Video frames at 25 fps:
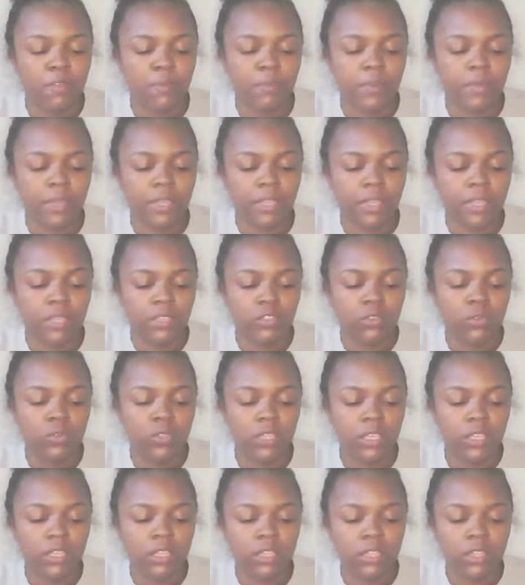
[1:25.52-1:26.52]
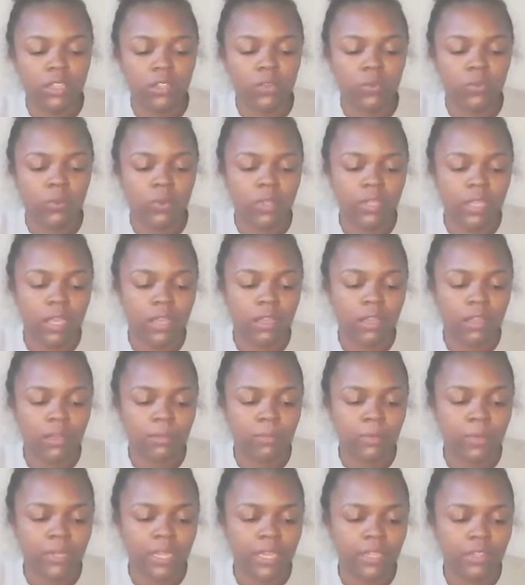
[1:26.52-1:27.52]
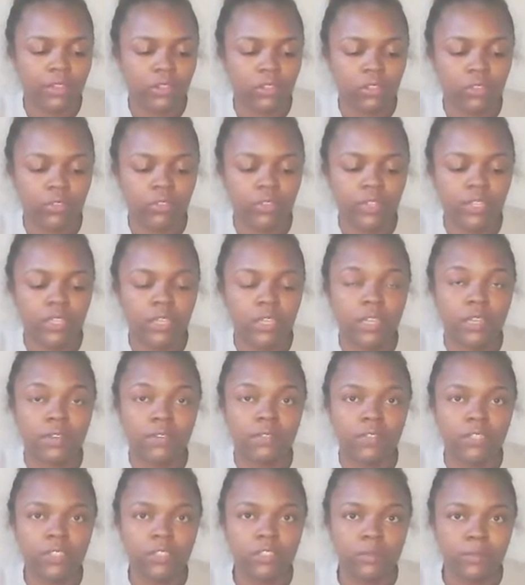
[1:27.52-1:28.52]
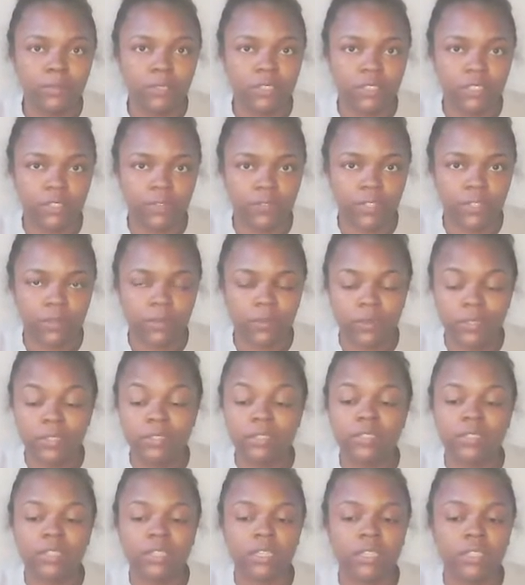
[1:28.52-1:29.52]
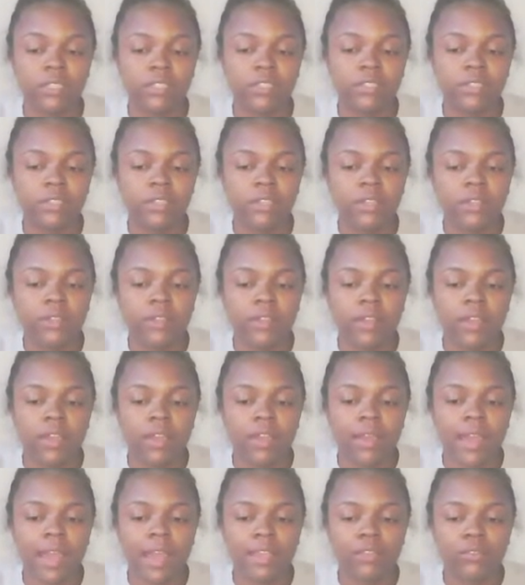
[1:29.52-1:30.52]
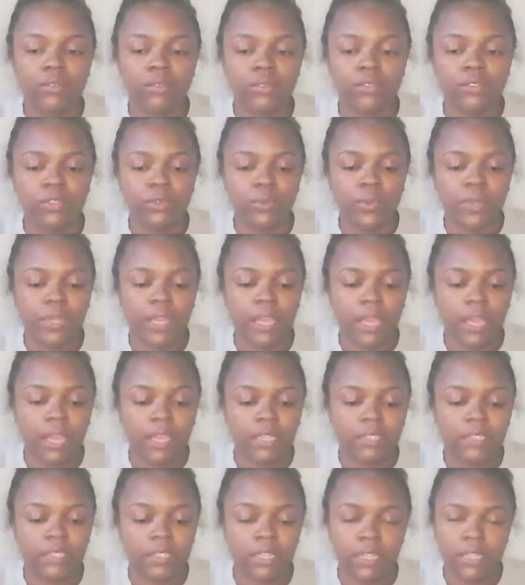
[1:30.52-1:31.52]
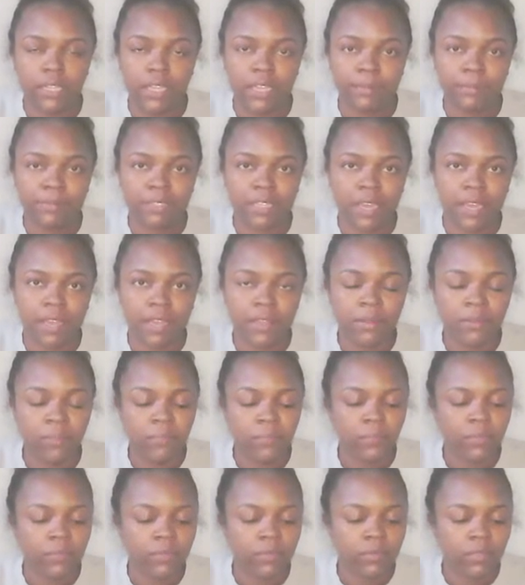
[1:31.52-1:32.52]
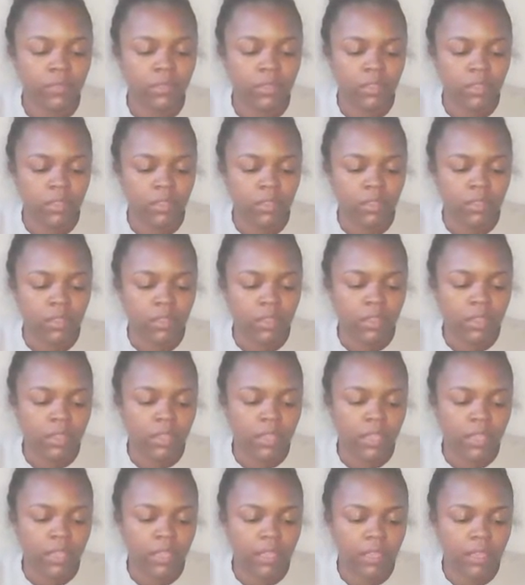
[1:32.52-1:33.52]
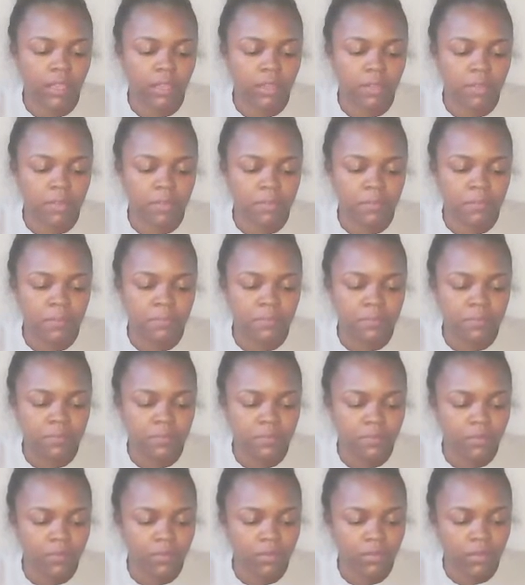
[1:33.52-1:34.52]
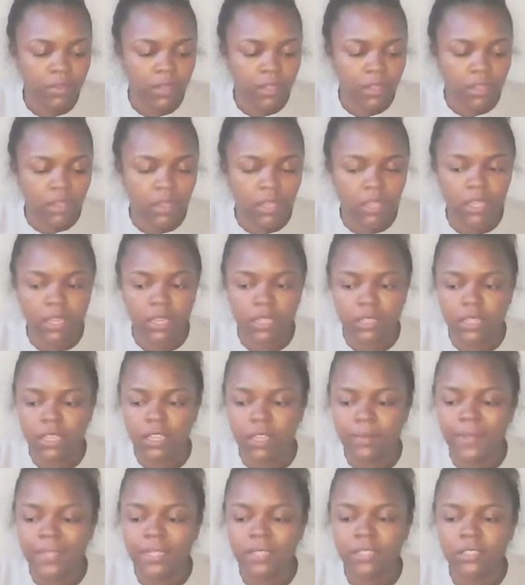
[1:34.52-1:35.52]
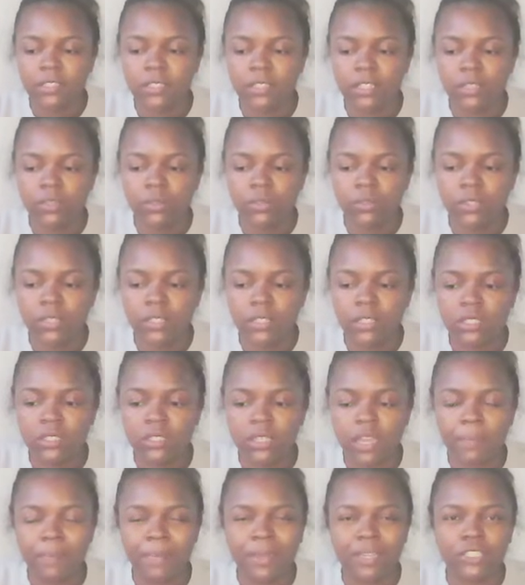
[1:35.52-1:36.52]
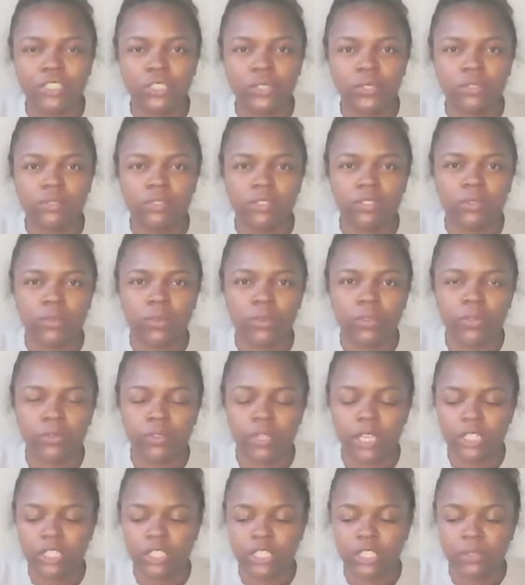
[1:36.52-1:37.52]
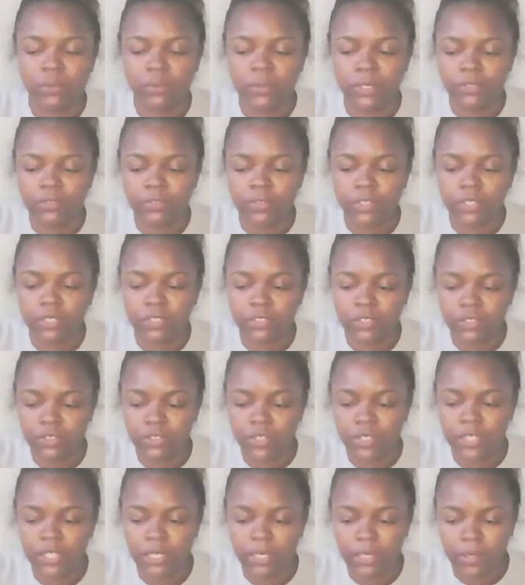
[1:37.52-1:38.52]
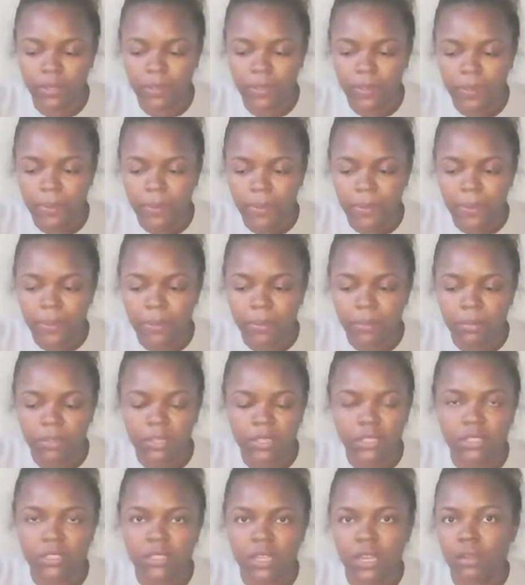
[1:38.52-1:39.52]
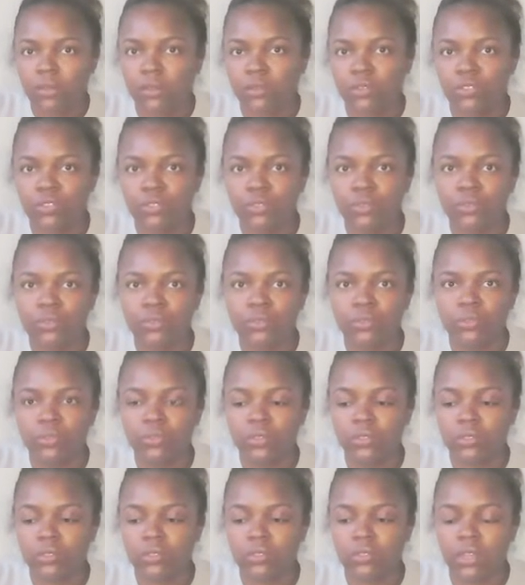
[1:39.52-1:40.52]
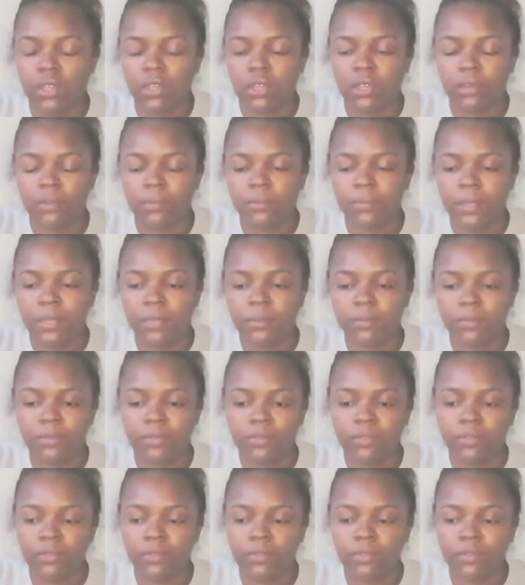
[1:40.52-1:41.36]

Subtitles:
but you can get the one that comes with like 3 of these specific ones in here. I use the one that has the collapse eye. And the thing about these needles is, I'm not sure if it's going to actually work for this thread, because I don't use hemp